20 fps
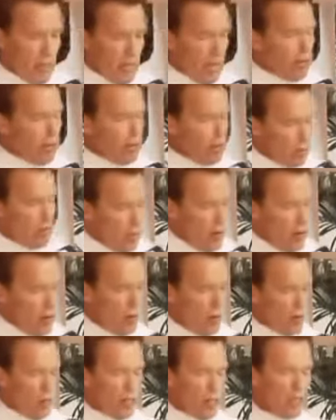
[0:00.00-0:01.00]
And you
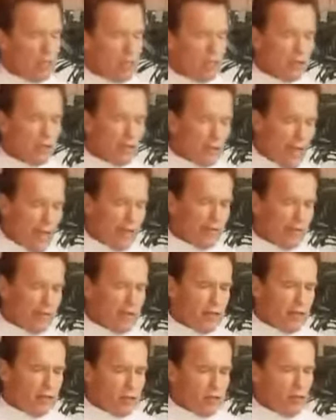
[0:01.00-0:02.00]
know that it is the right
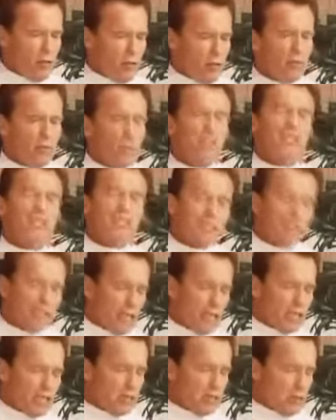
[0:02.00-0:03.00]
thing to do, and
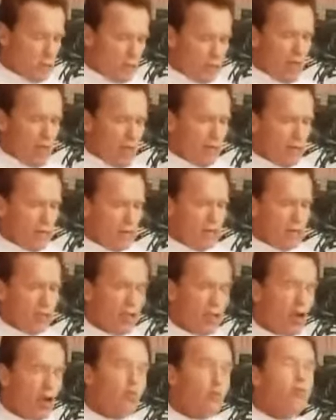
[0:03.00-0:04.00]
success will come. So
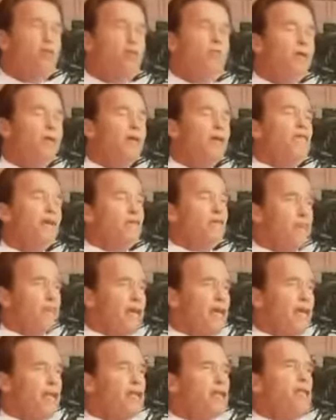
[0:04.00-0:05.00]
don't be
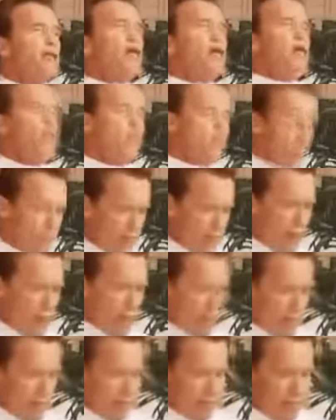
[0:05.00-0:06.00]
afraid to fail.
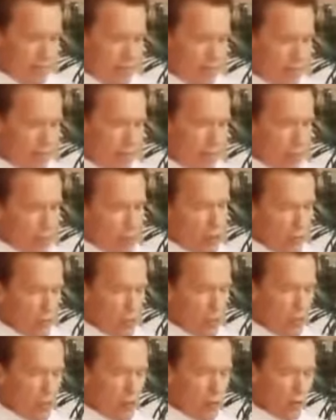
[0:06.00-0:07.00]
Which
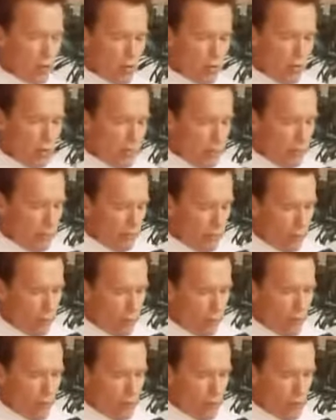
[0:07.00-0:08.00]
brings me to rule number
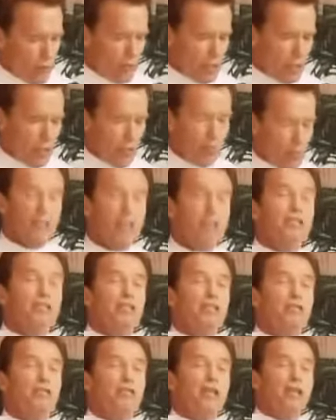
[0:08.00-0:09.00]
4, which is don't listen
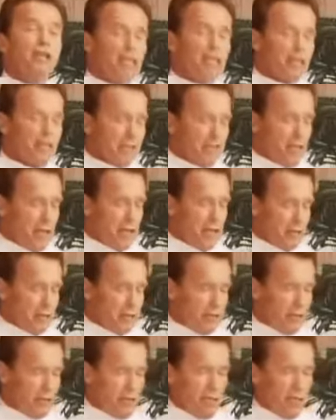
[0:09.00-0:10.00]
to the
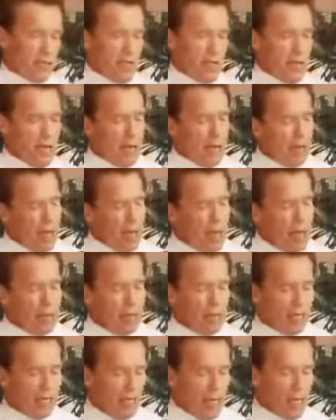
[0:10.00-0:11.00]
naysayers. I mean, how many
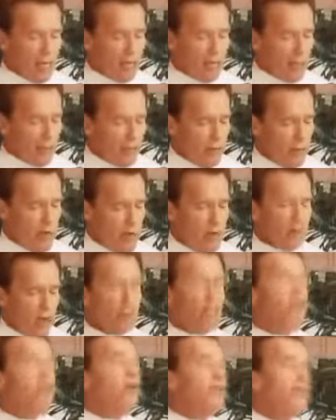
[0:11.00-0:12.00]
times have you heard
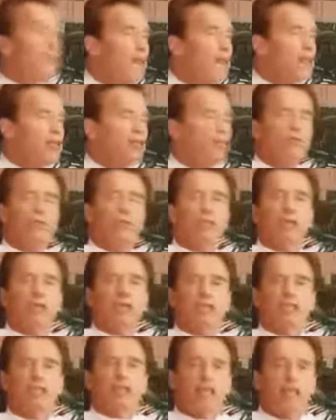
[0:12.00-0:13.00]
that you can't do this
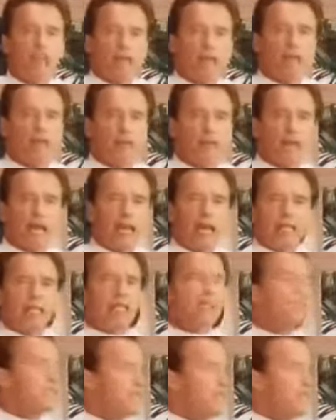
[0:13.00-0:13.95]
and you can't do that, and it has